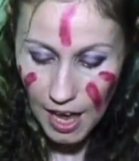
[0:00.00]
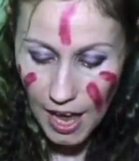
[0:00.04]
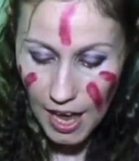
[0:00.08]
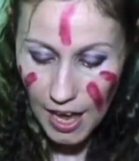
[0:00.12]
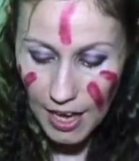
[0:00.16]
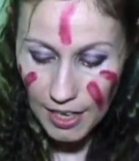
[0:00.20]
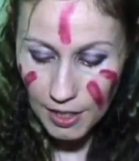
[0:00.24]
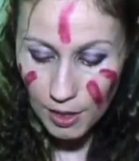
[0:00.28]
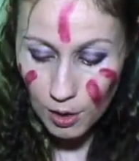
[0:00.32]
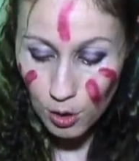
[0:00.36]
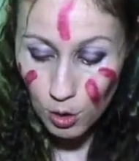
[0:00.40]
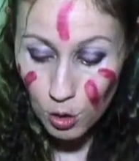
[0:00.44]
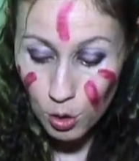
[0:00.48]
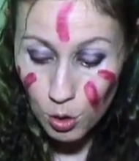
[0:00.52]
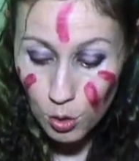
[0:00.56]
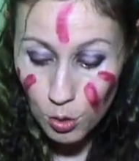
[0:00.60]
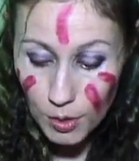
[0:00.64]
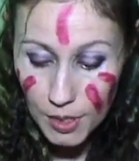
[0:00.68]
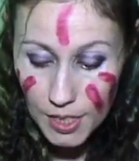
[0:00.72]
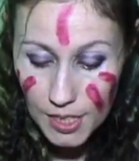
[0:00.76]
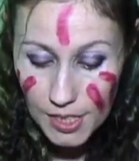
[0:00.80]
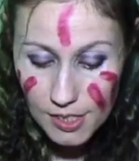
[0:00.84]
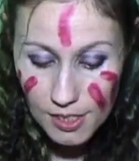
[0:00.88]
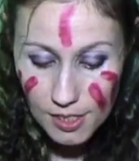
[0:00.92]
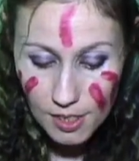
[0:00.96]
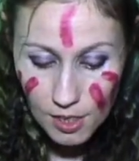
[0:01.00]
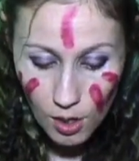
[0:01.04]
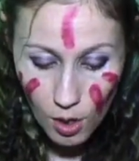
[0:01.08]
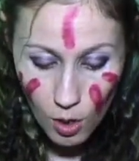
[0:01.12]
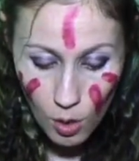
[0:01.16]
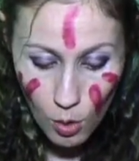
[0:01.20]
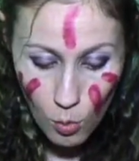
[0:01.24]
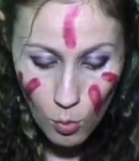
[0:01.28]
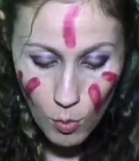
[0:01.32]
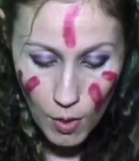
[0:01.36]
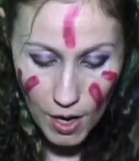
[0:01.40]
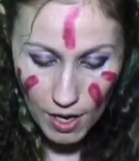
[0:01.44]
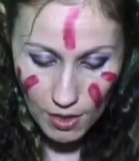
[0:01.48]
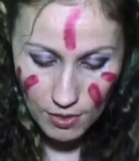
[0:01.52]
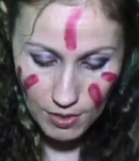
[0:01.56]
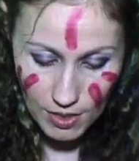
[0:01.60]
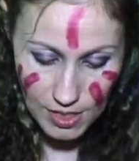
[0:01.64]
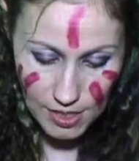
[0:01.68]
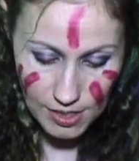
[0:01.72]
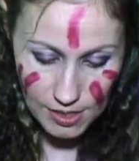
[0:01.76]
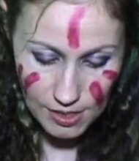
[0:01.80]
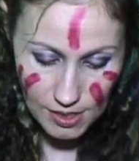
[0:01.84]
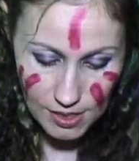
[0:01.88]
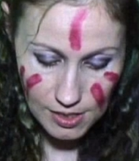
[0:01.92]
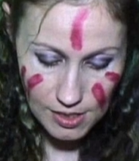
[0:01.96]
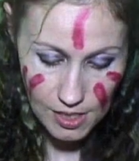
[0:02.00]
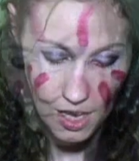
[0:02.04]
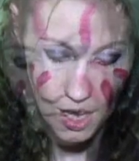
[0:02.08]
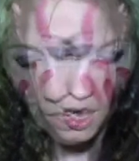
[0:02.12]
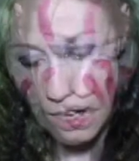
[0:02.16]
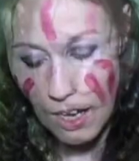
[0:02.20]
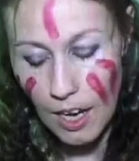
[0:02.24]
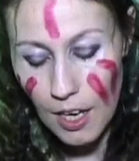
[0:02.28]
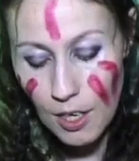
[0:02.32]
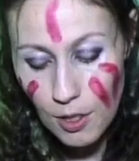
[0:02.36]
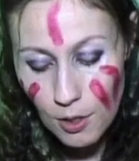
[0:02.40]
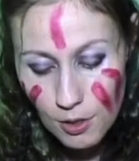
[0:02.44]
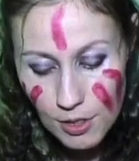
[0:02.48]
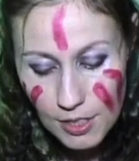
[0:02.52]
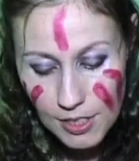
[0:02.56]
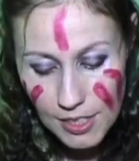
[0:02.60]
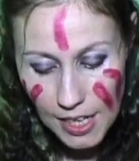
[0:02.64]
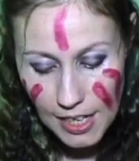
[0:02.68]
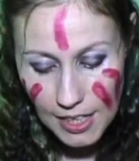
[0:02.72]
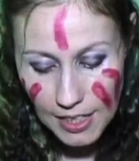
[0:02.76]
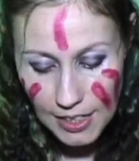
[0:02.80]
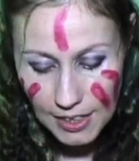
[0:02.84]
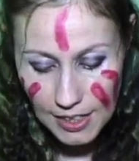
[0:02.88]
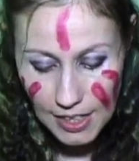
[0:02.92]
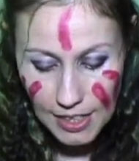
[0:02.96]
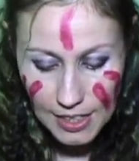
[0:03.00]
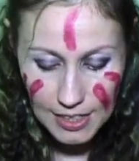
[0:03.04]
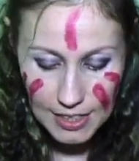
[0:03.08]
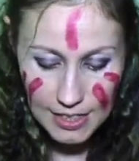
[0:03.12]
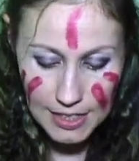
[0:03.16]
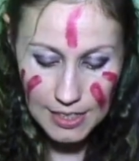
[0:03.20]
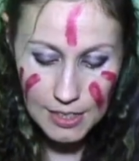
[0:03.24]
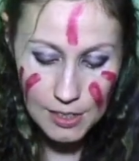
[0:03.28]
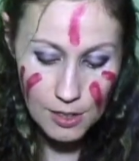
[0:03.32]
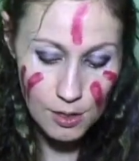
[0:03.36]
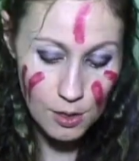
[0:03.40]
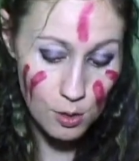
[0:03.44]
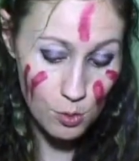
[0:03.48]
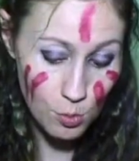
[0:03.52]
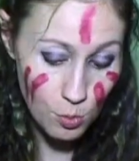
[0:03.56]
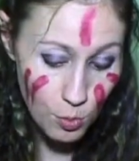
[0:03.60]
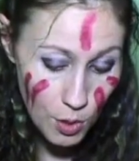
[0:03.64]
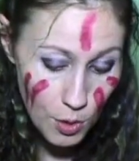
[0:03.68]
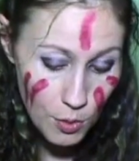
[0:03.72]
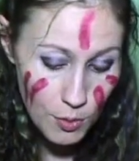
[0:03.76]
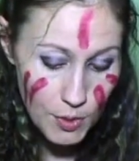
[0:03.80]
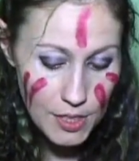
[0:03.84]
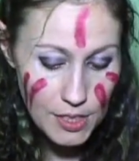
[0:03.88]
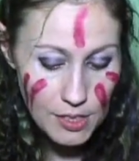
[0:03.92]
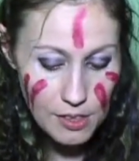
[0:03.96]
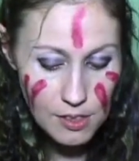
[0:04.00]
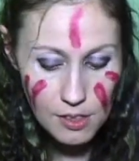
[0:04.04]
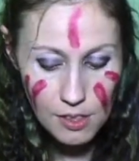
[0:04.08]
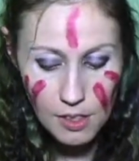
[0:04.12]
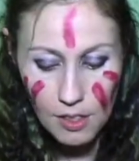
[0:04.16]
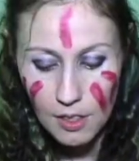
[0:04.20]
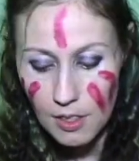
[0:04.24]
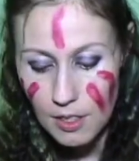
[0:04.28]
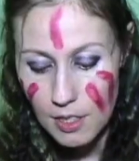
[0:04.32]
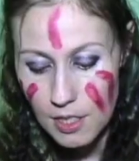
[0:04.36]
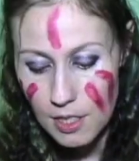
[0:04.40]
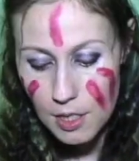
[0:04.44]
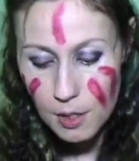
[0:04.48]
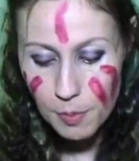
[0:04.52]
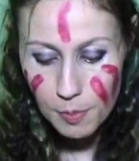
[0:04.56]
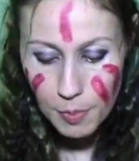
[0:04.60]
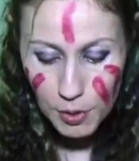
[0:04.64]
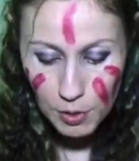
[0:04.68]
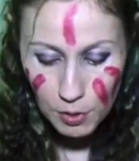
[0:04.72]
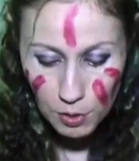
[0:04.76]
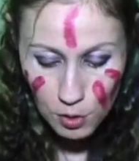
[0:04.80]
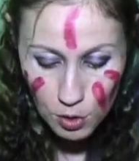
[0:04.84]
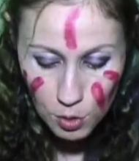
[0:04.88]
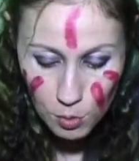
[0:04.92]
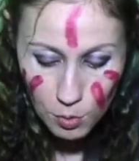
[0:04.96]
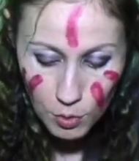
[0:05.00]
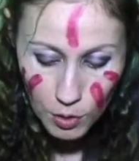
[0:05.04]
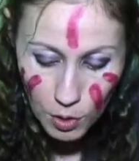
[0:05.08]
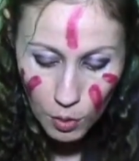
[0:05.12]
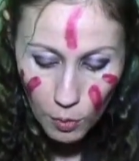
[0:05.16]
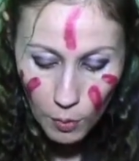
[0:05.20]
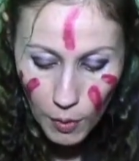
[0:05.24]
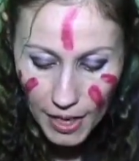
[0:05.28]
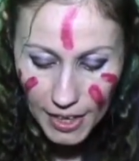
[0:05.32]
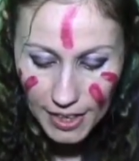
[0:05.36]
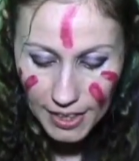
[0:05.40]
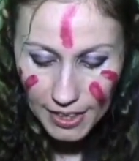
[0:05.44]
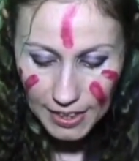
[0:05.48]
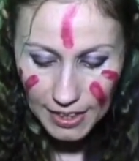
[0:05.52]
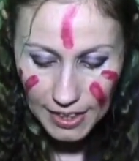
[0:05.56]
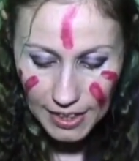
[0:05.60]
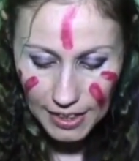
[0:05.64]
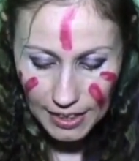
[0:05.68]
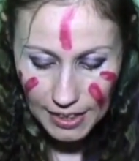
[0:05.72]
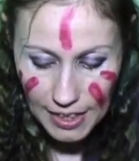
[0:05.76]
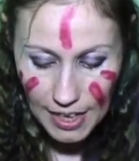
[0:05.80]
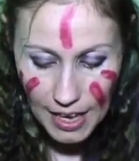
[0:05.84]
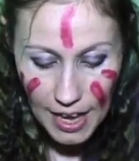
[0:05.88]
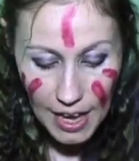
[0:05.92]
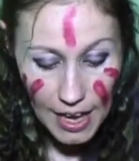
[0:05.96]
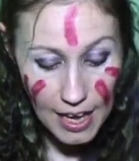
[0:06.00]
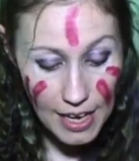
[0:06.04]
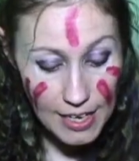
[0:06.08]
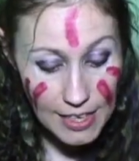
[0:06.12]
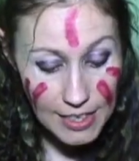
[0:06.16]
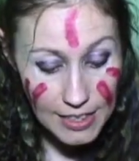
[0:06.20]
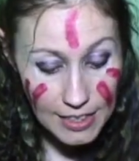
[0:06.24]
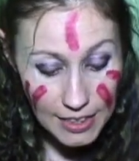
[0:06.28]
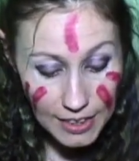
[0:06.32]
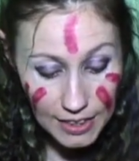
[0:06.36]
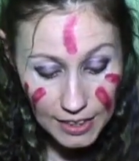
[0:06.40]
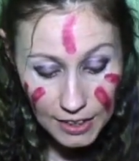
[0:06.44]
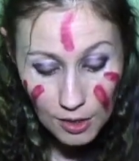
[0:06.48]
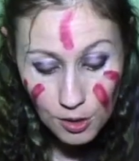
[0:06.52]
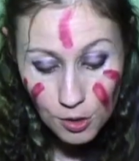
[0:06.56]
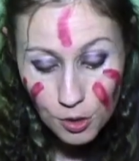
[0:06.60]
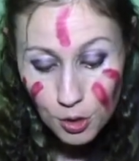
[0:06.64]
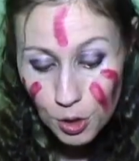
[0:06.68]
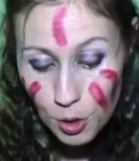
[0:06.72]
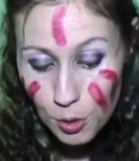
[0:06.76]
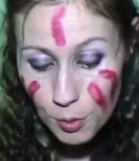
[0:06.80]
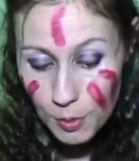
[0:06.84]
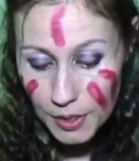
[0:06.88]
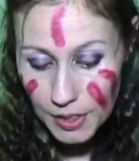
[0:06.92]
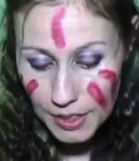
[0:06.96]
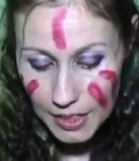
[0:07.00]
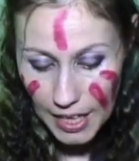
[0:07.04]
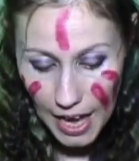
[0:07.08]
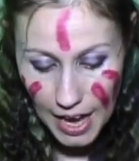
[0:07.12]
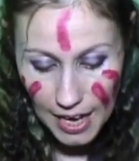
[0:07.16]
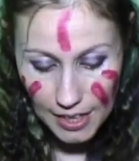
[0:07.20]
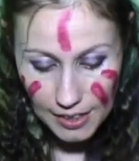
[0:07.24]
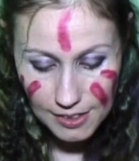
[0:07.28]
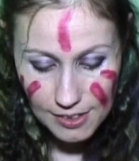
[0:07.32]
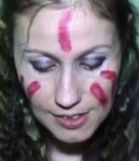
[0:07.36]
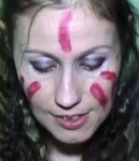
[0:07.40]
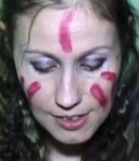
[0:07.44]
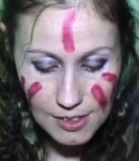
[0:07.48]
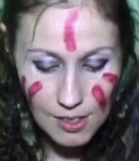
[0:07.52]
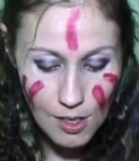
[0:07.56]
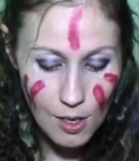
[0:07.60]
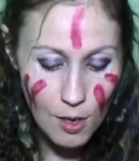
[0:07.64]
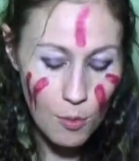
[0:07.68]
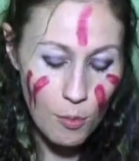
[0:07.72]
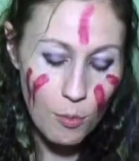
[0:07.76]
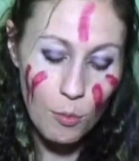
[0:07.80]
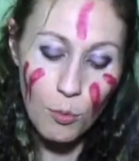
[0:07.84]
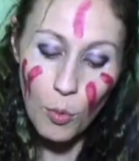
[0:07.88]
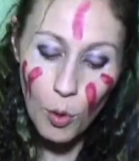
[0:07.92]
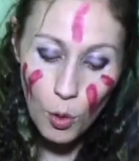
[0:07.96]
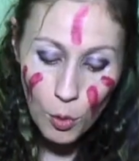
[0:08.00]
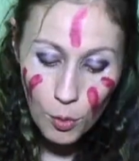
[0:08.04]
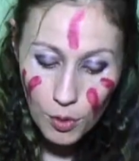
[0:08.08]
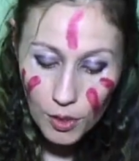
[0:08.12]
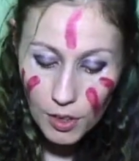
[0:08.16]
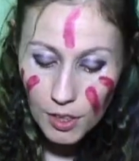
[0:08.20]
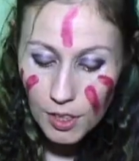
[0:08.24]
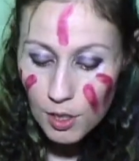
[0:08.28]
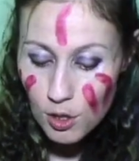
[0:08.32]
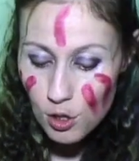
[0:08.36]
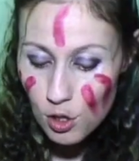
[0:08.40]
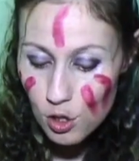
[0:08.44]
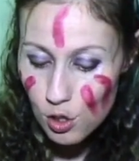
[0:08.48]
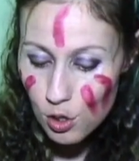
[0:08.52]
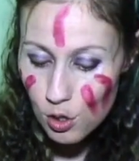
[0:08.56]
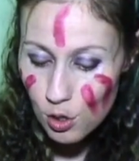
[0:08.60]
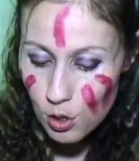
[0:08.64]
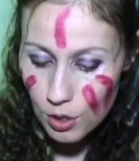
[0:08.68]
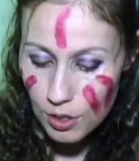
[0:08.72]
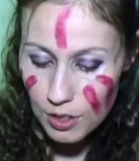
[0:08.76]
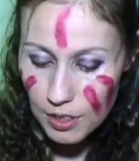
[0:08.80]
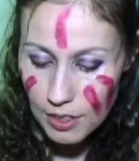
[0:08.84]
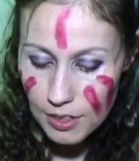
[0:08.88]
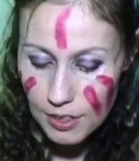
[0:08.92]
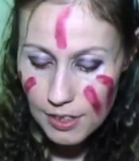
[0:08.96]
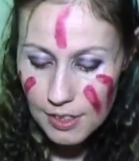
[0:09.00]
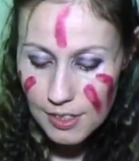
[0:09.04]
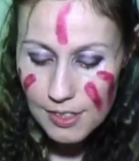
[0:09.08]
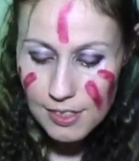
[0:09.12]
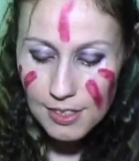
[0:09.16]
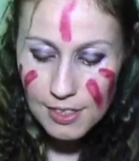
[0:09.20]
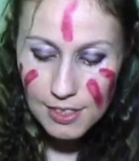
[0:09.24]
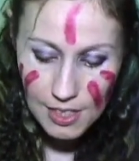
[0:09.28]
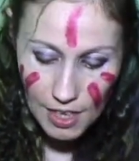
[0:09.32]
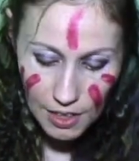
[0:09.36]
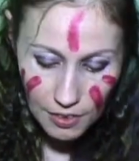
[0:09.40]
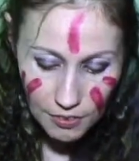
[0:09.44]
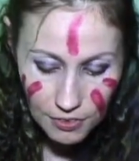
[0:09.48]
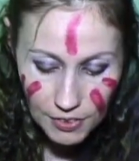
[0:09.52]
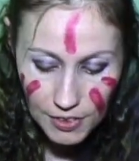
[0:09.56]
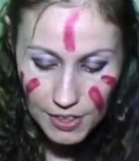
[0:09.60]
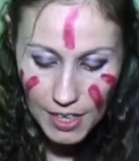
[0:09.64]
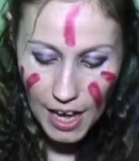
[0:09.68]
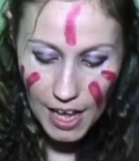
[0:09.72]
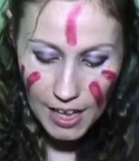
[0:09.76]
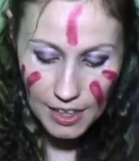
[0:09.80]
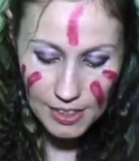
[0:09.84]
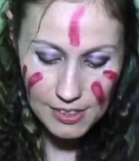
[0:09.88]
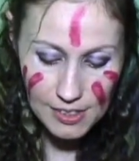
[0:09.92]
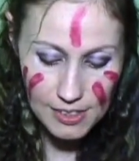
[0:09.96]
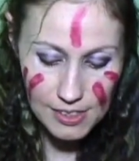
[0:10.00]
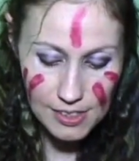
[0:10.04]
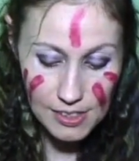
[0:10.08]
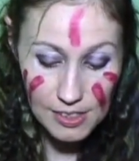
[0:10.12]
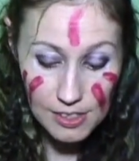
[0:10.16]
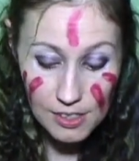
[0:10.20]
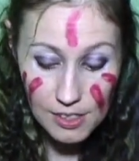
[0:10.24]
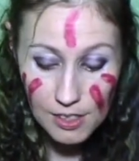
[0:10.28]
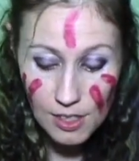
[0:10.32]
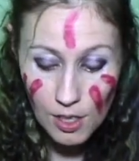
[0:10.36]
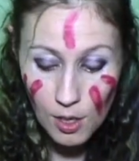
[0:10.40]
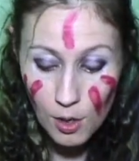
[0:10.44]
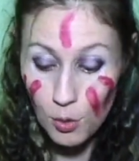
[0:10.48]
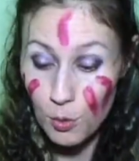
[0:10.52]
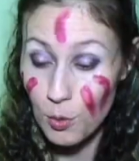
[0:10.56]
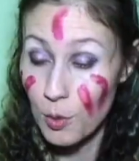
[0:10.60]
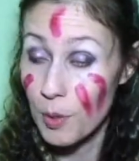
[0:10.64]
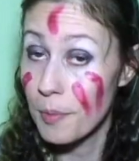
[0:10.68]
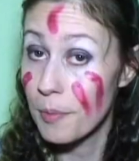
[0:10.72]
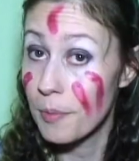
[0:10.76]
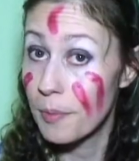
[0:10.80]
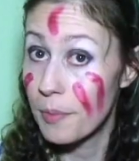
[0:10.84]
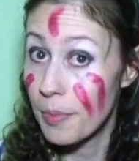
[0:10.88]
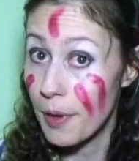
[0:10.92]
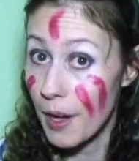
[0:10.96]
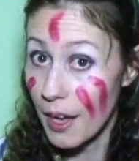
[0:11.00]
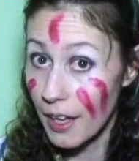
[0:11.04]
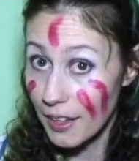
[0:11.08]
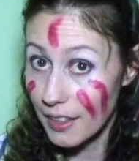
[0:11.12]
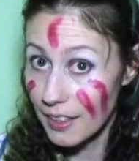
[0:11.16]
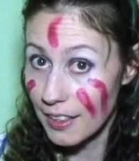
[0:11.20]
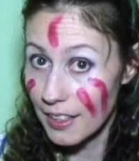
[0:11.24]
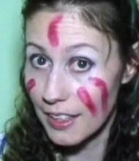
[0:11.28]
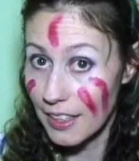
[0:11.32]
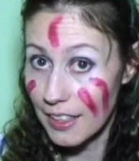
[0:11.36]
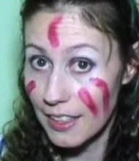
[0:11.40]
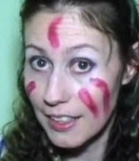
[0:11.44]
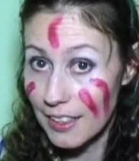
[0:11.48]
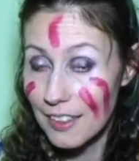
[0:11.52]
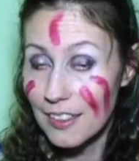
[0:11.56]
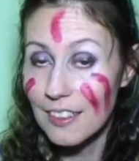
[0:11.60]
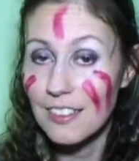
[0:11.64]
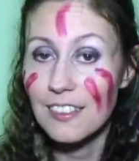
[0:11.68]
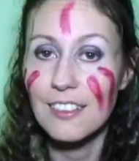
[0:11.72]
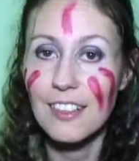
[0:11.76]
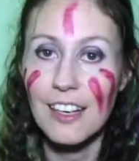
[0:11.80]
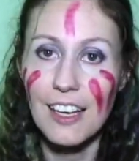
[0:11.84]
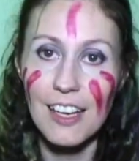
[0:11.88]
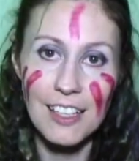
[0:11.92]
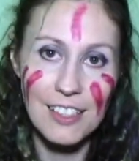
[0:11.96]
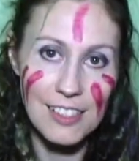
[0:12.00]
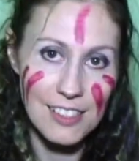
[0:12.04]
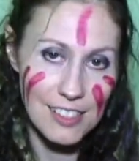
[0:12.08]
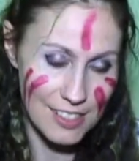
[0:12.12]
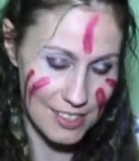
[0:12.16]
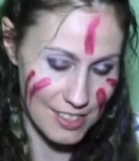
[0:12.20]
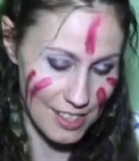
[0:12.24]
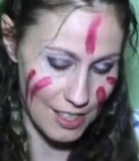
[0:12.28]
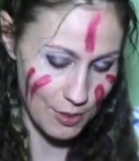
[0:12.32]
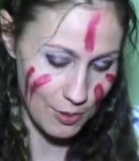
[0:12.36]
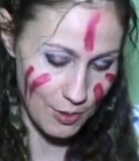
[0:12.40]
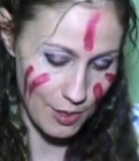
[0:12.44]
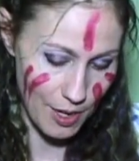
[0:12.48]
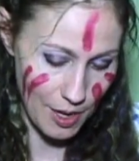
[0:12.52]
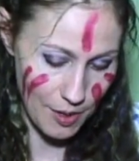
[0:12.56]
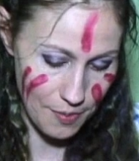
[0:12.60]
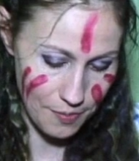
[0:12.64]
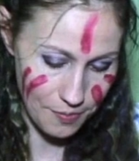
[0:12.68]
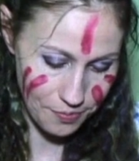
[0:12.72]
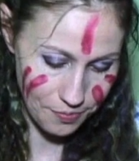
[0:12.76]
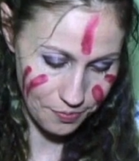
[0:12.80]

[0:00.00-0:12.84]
and increased awareness, understanding that eases worries, spiritual awakening, a need to relax, moral concern, self-analysis, rebellion, etc.